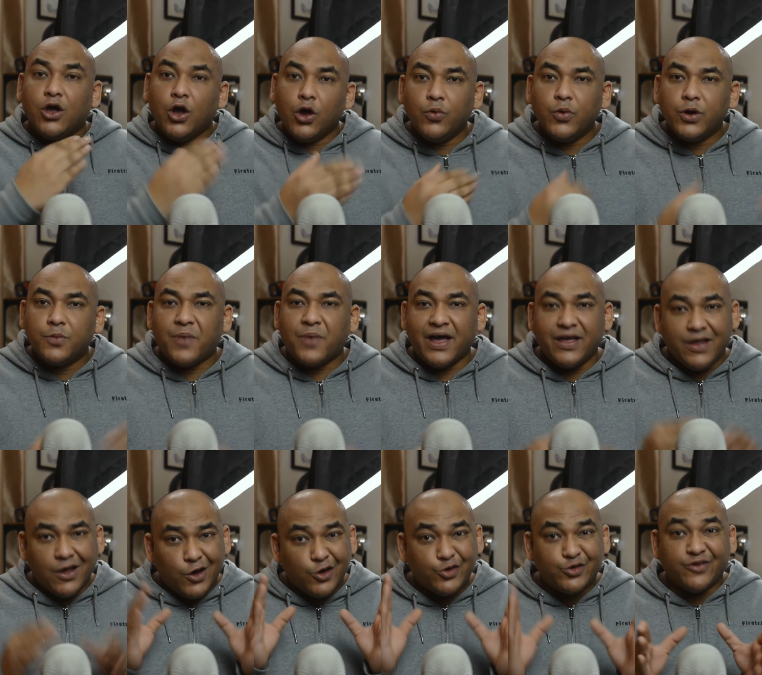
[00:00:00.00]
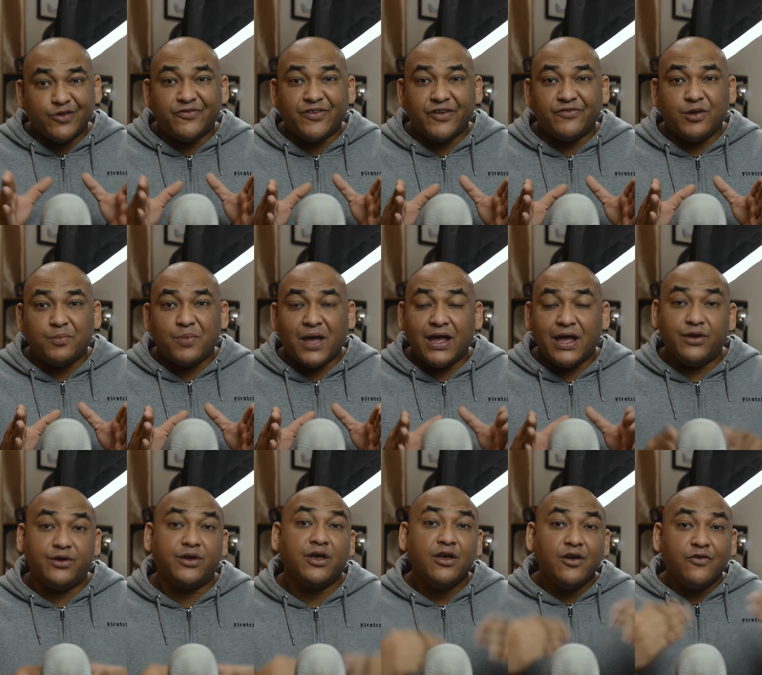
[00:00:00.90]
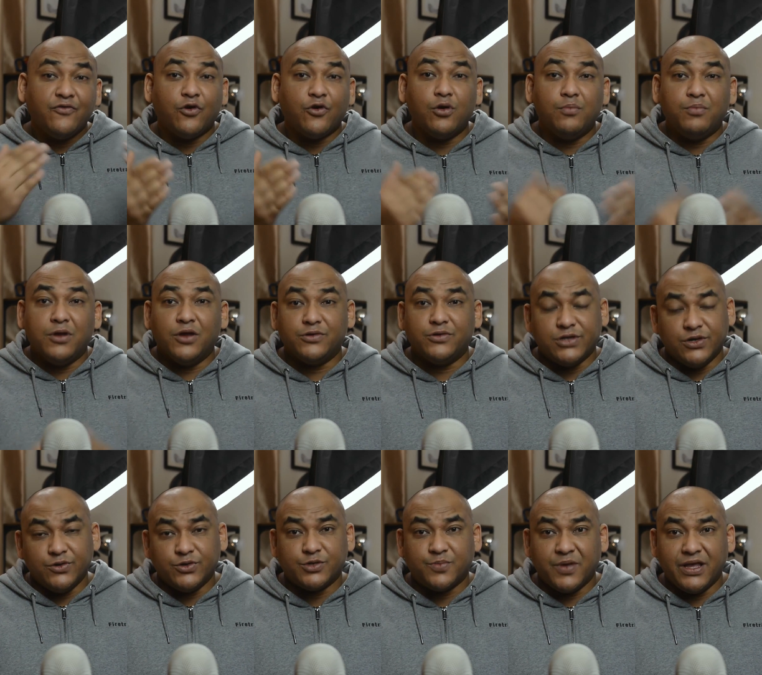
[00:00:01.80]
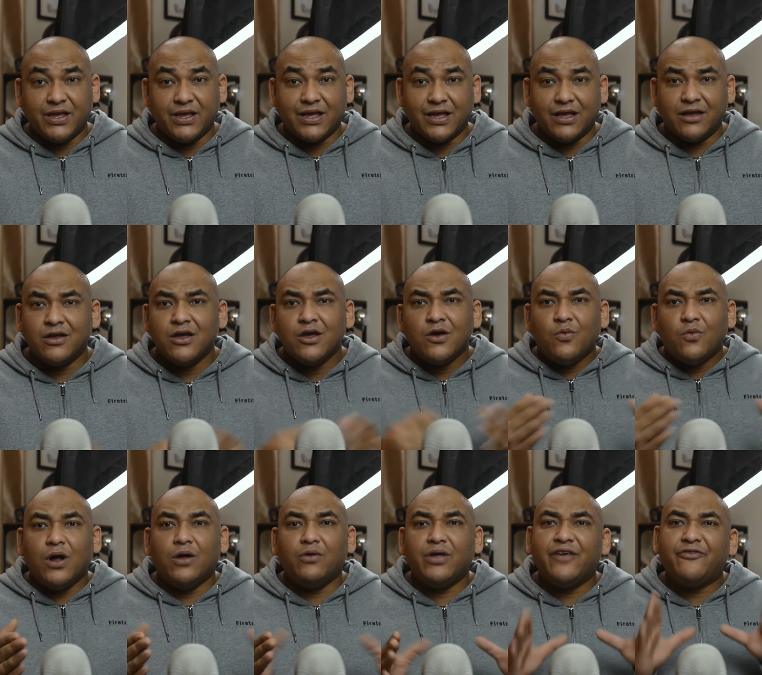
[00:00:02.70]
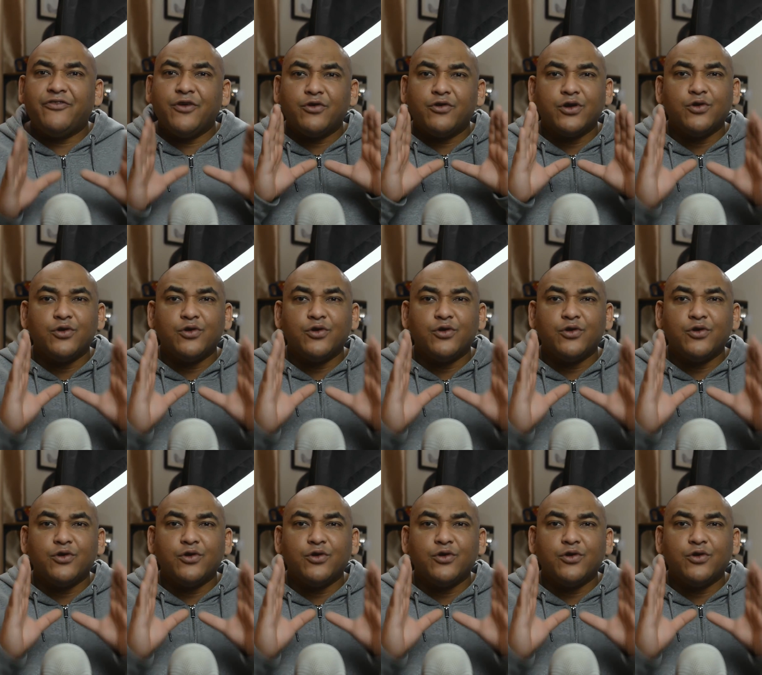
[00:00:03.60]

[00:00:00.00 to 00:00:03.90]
who would pay £150 for a Bluetooth speaker? Well, if you're